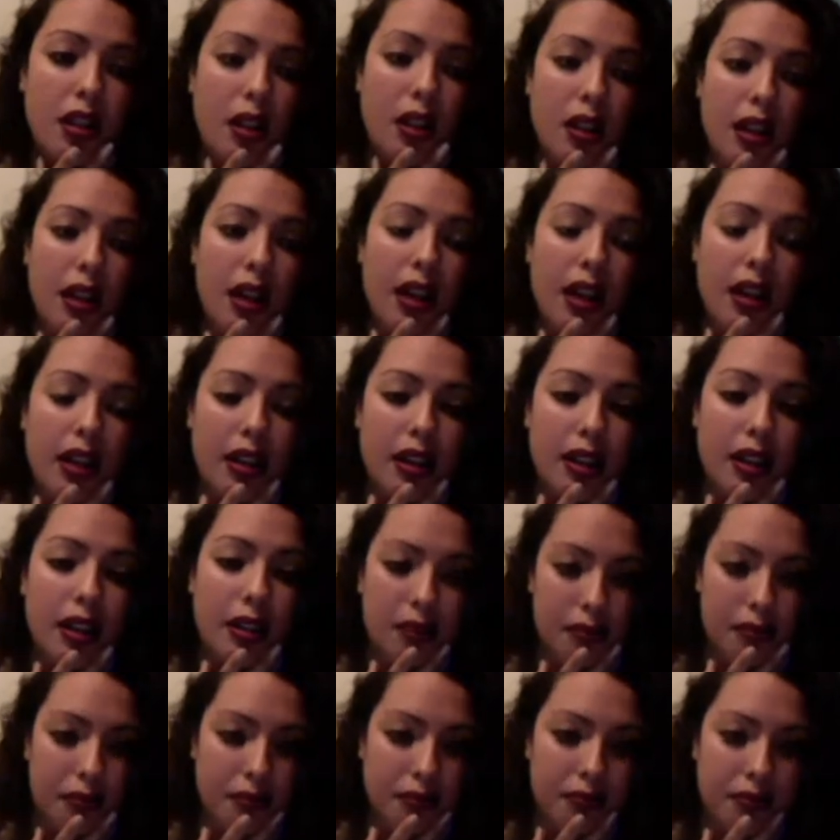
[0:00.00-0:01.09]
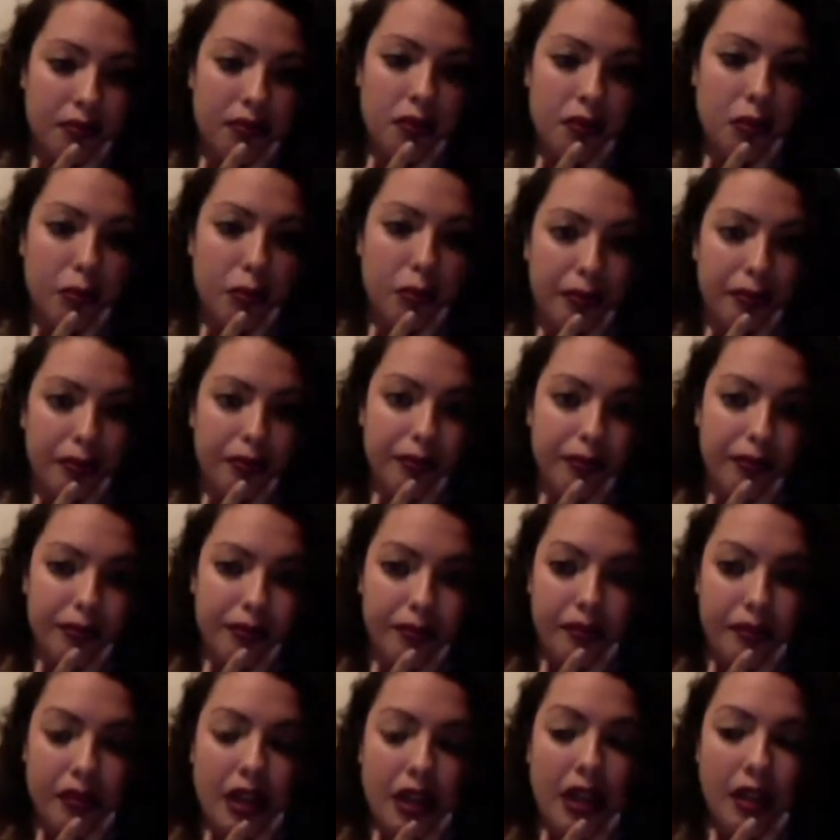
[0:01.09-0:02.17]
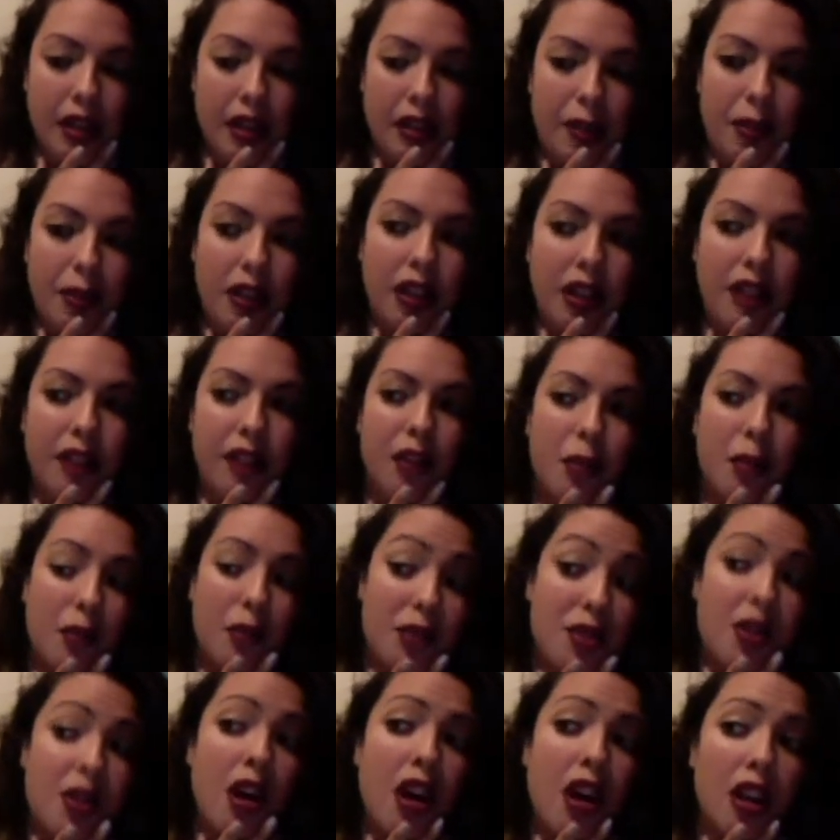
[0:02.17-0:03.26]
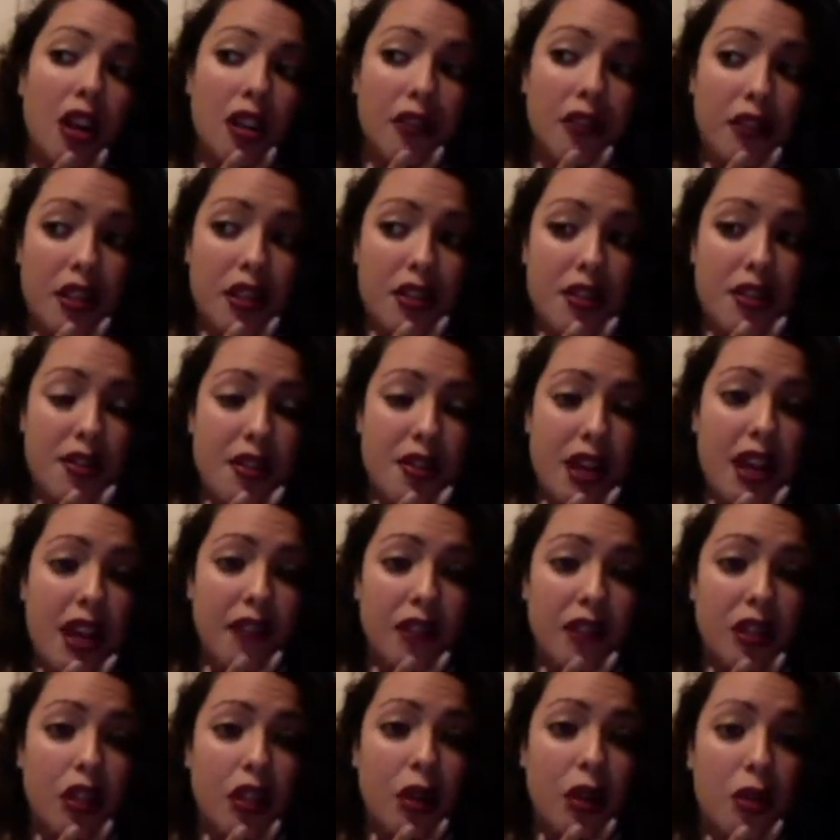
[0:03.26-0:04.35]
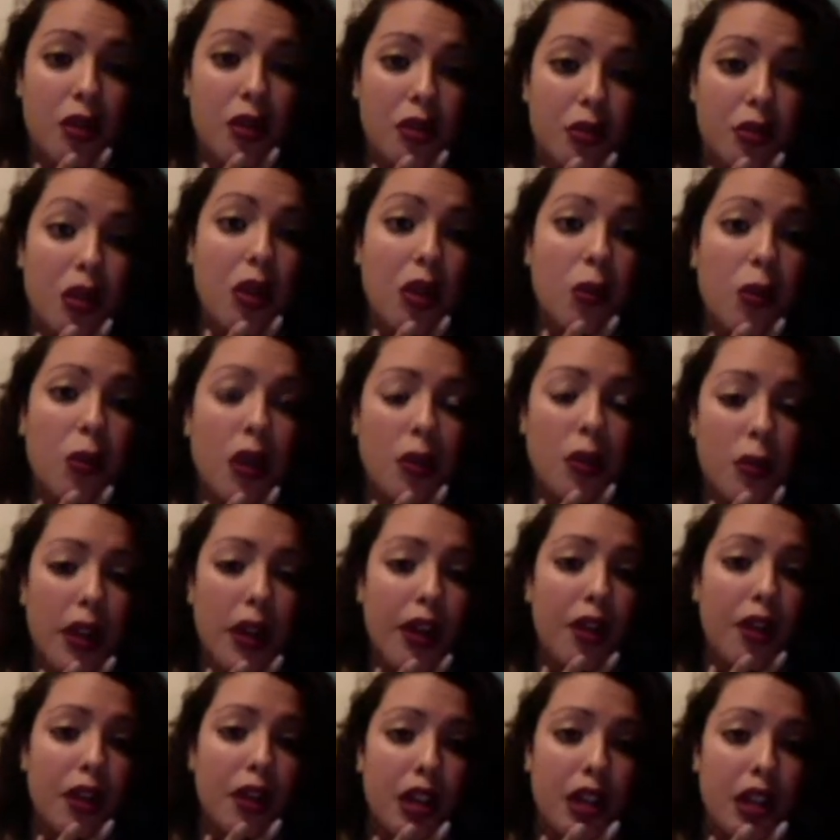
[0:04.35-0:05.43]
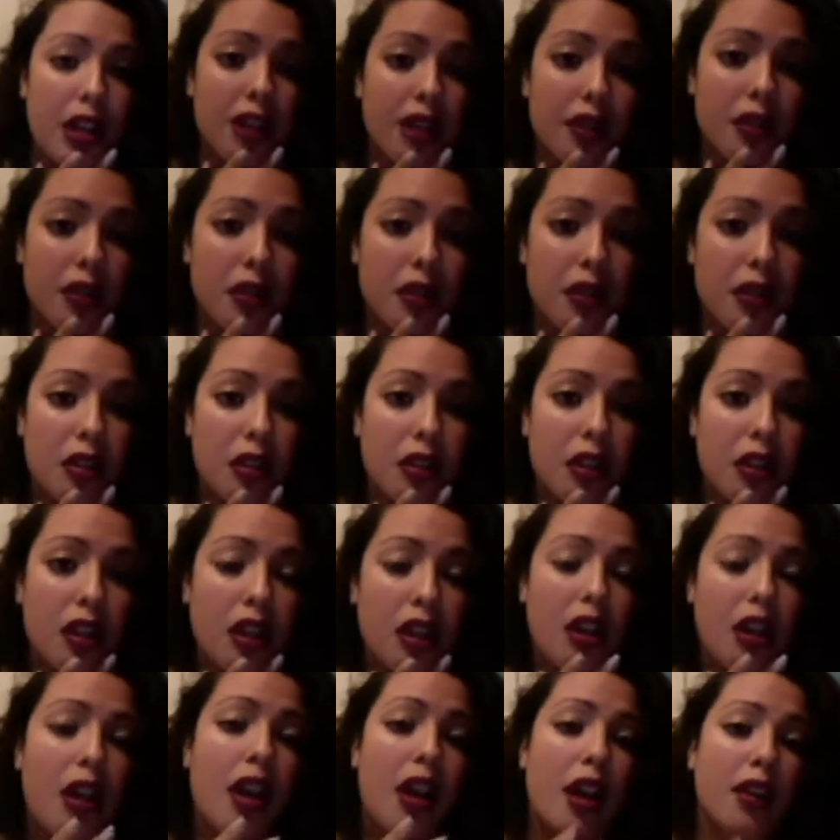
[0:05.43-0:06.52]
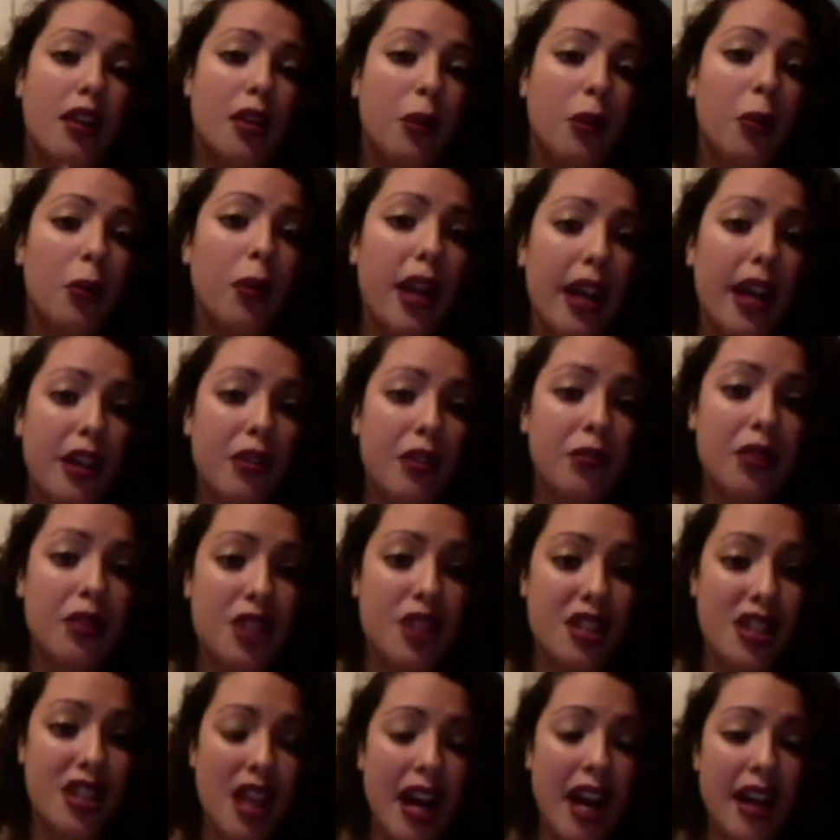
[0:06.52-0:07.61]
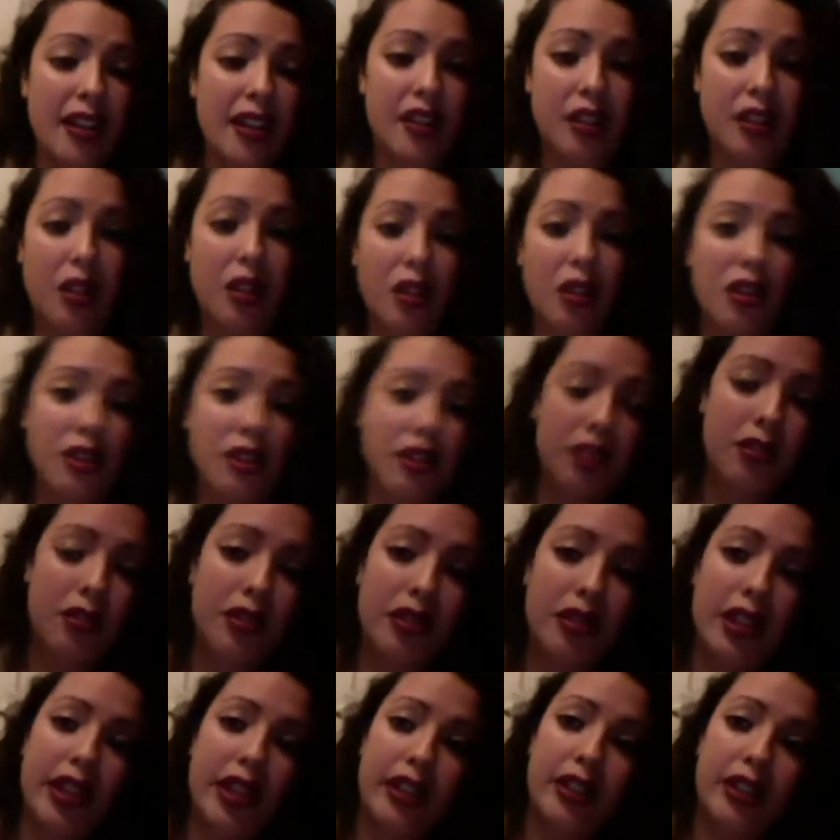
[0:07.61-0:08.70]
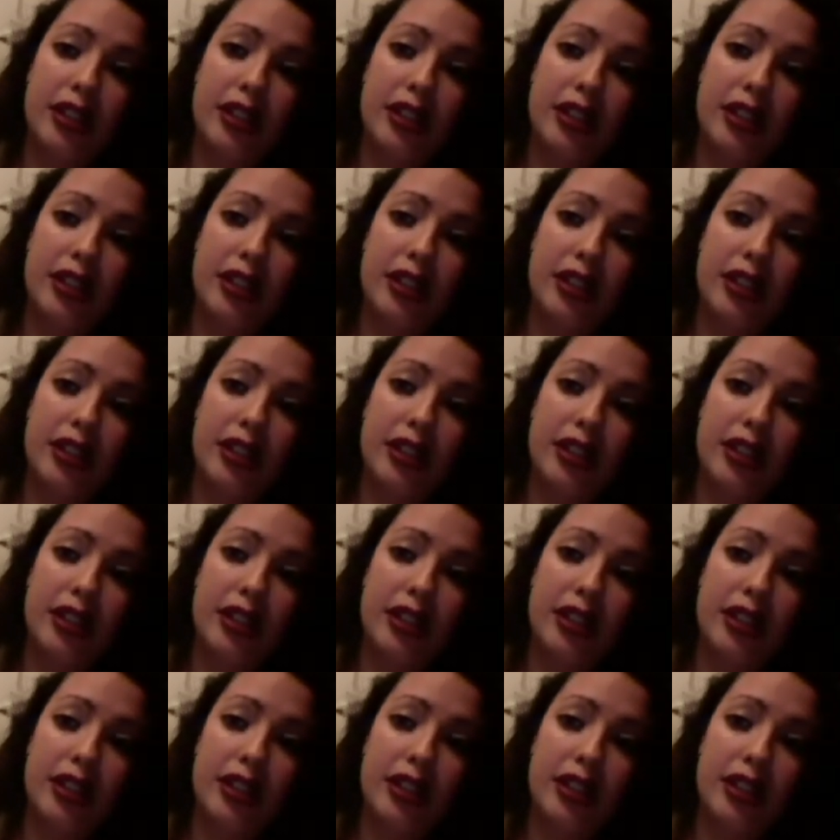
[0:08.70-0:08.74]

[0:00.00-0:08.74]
And I believe almost all of us have to go through it one way or another. And the way you decide to go through it